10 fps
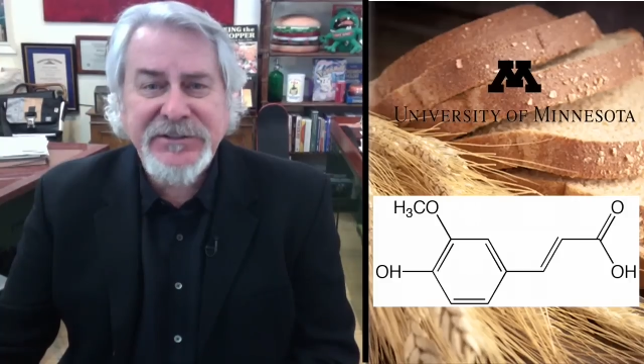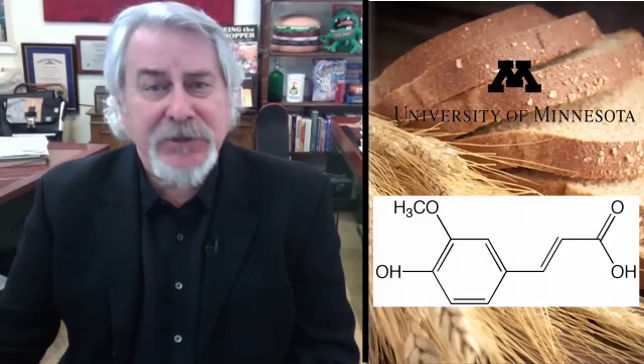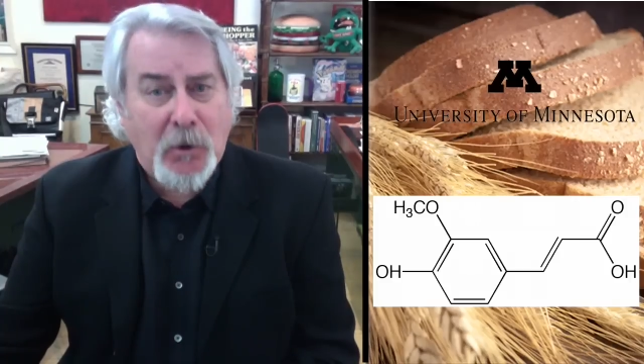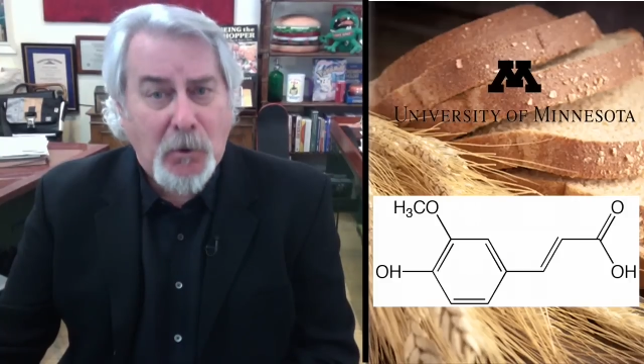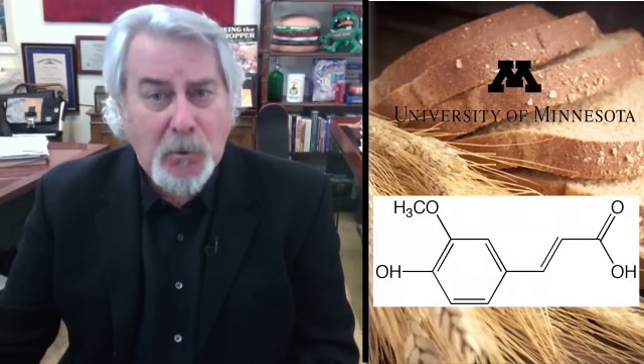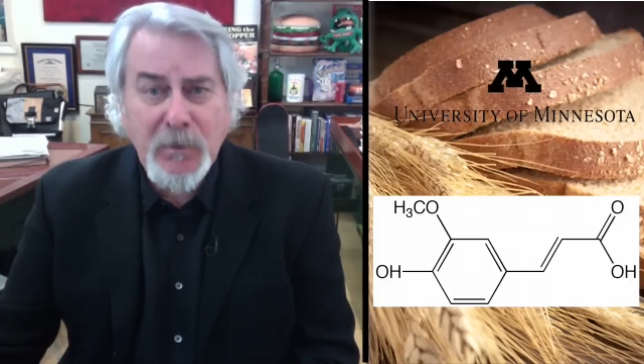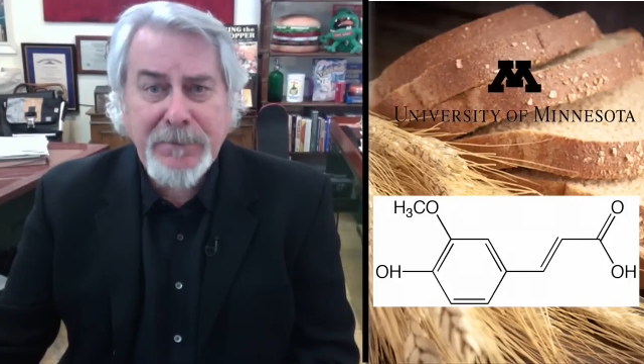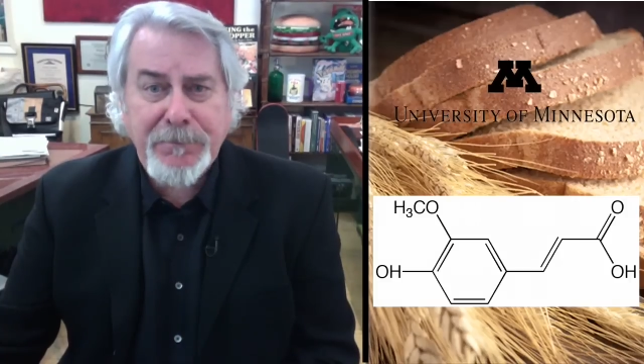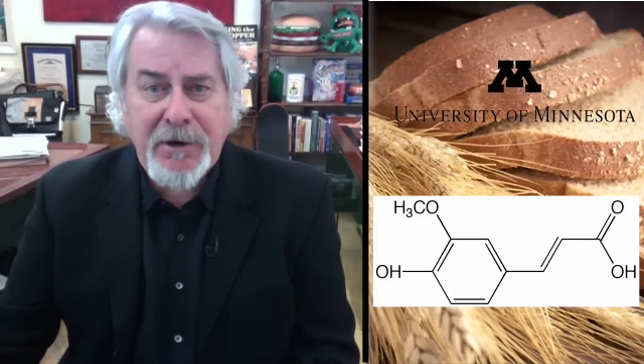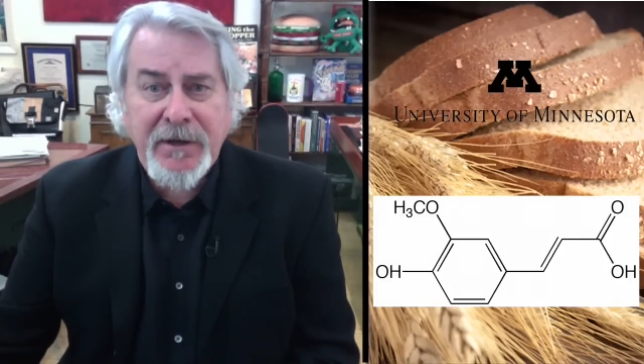in whole wheat
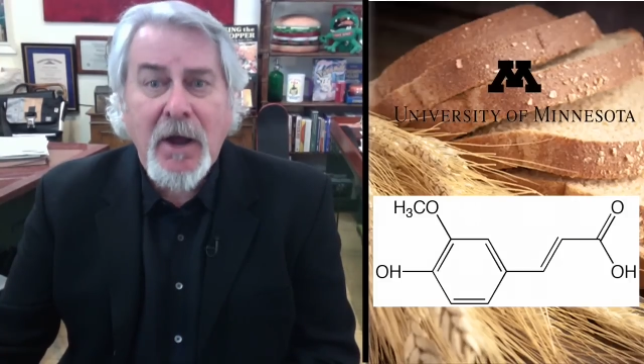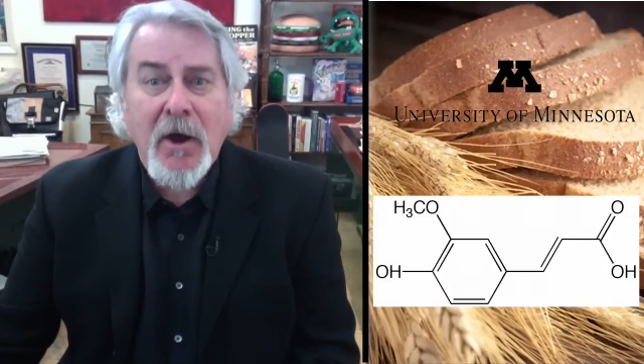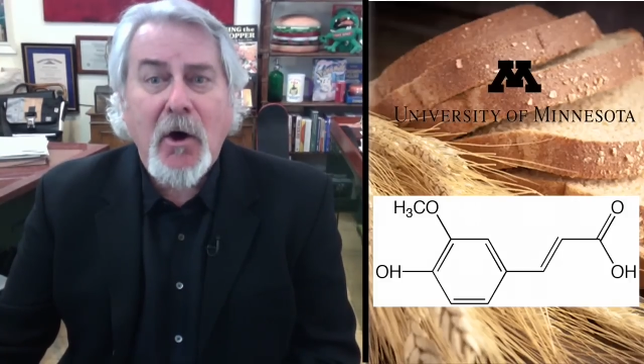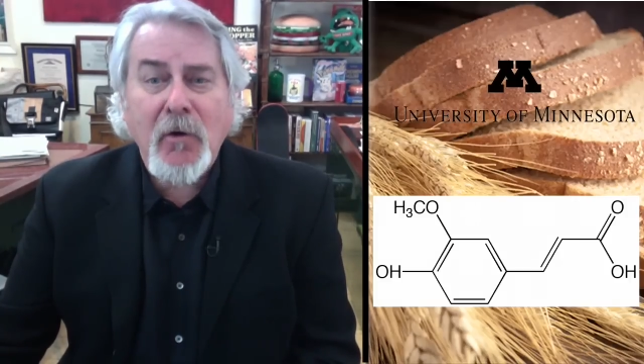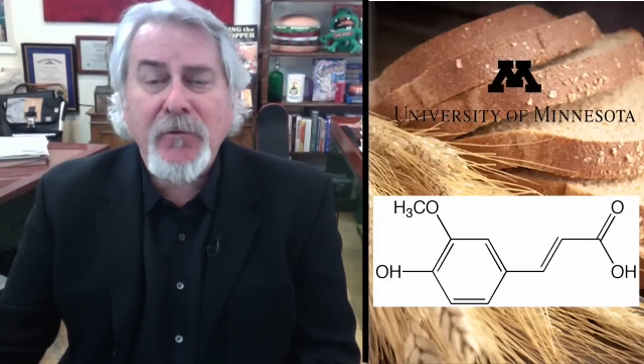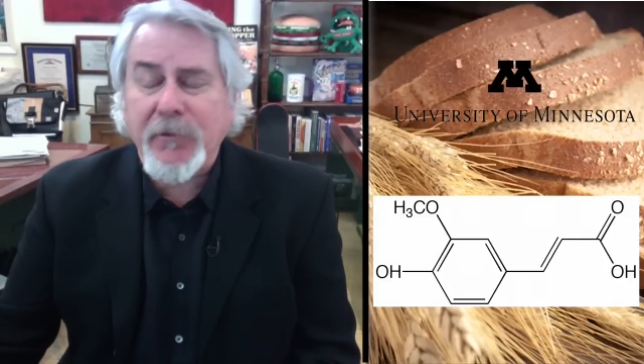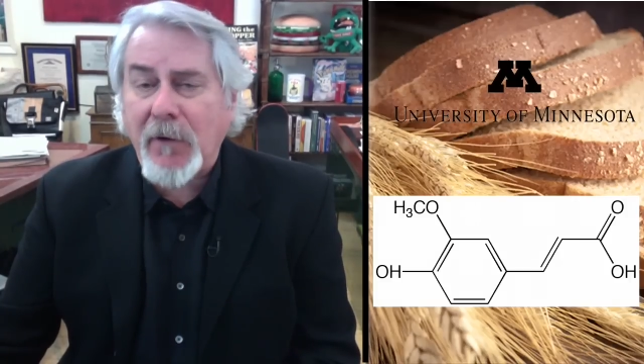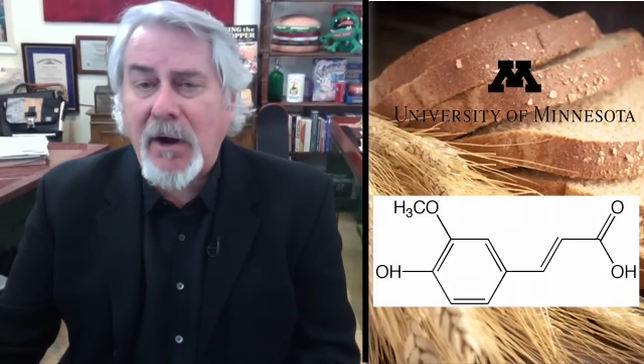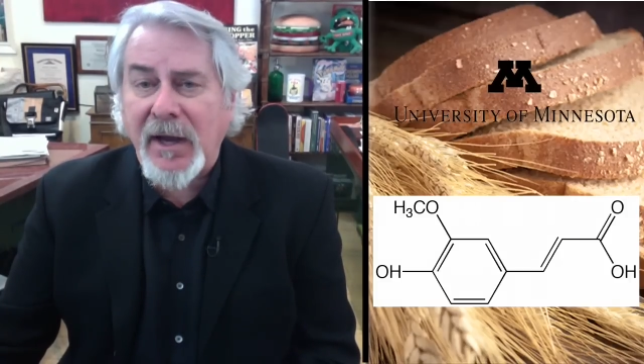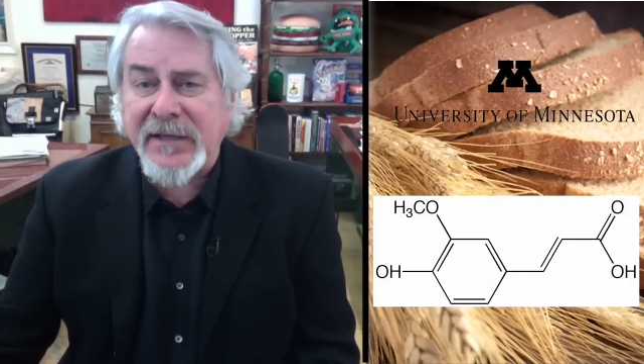bread
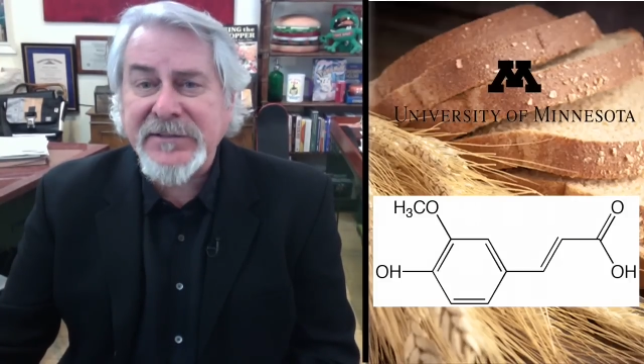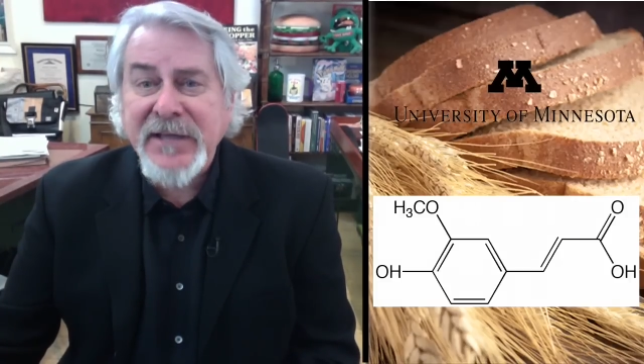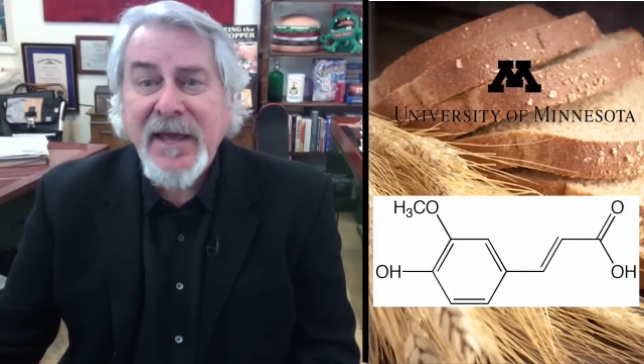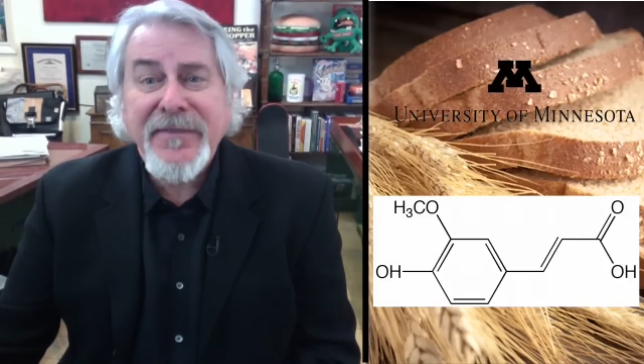overrides